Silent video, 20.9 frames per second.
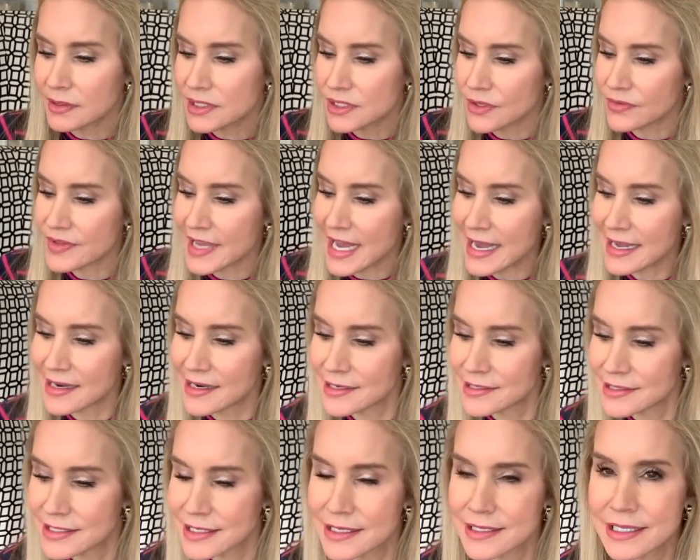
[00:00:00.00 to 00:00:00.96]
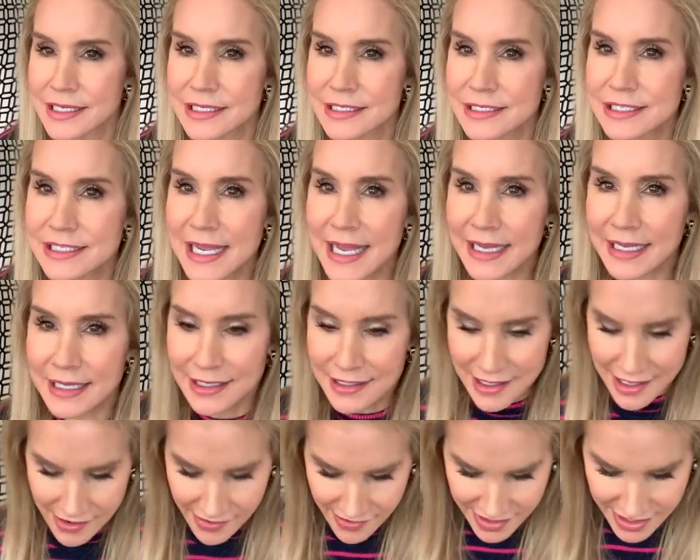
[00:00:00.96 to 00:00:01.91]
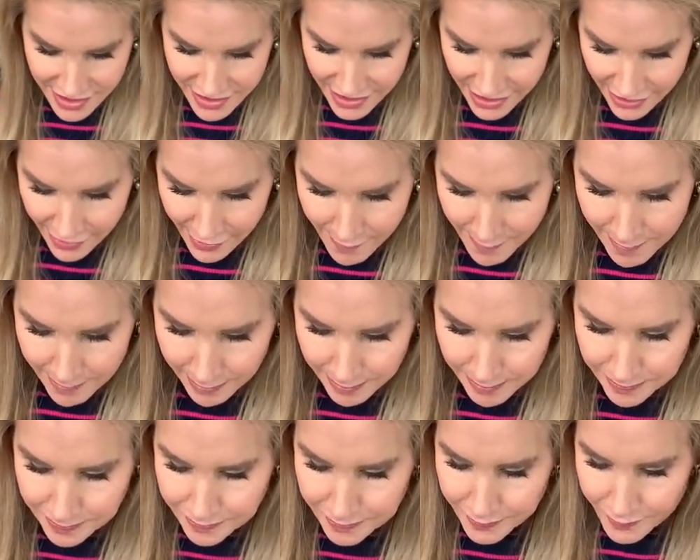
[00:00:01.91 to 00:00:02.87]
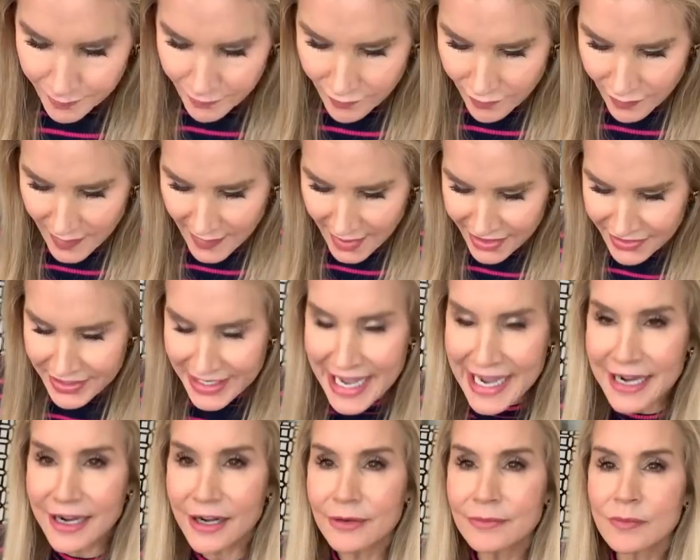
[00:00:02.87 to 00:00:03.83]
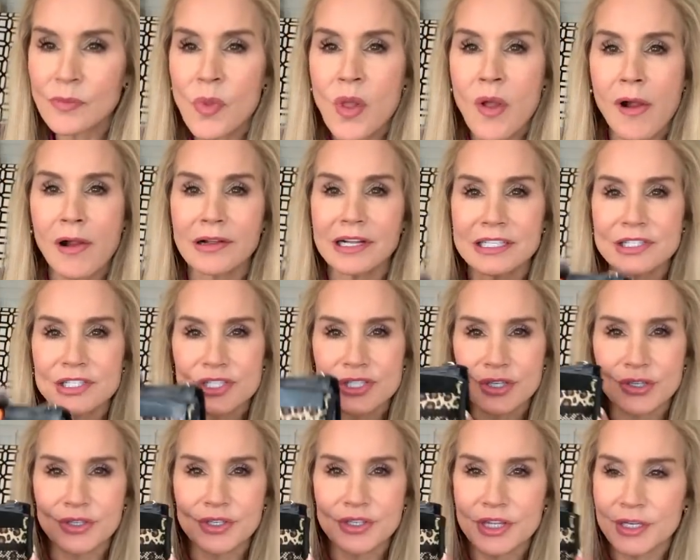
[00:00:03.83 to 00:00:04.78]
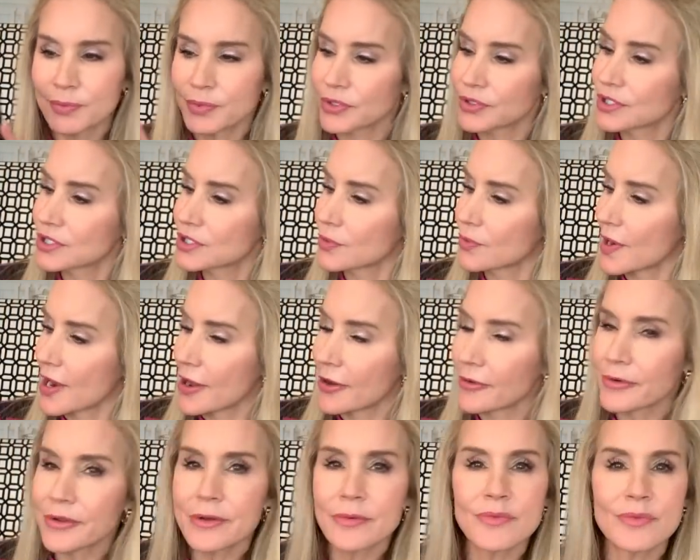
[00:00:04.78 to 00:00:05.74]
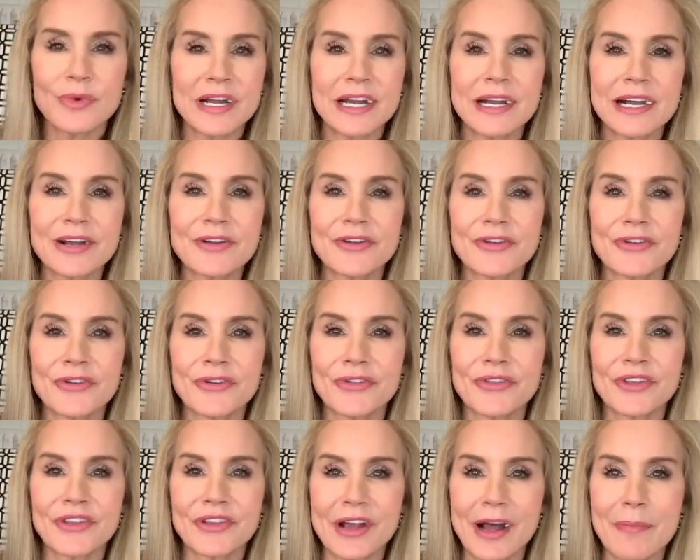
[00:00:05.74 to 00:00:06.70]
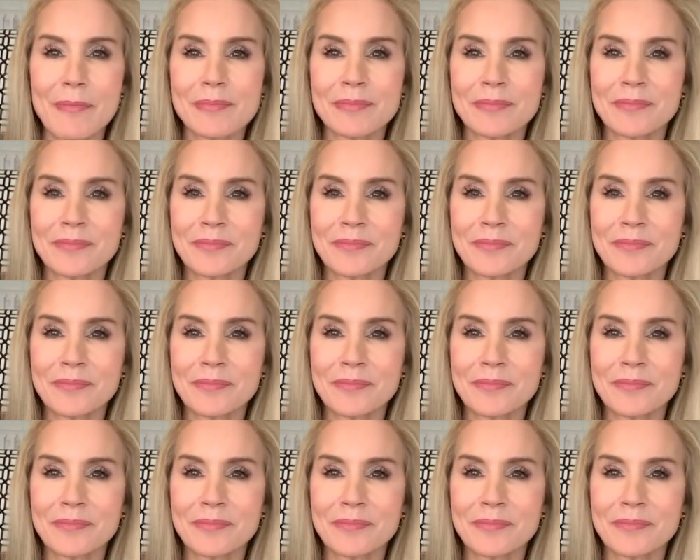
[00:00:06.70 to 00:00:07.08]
So that is in the second area there. Now, let's turn the purse around. Wait, I should chew this out.